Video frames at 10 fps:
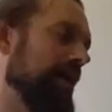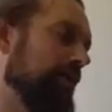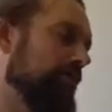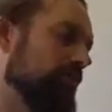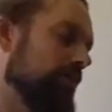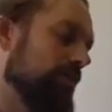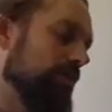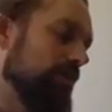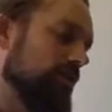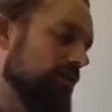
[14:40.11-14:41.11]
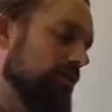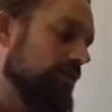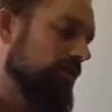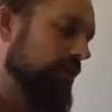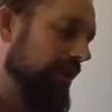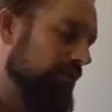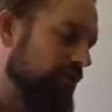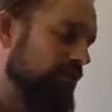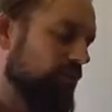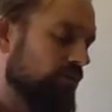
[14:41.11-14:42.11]
how do
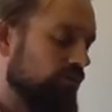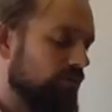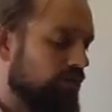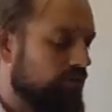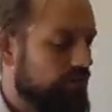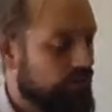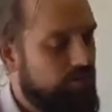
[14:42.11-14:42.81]
you feel before?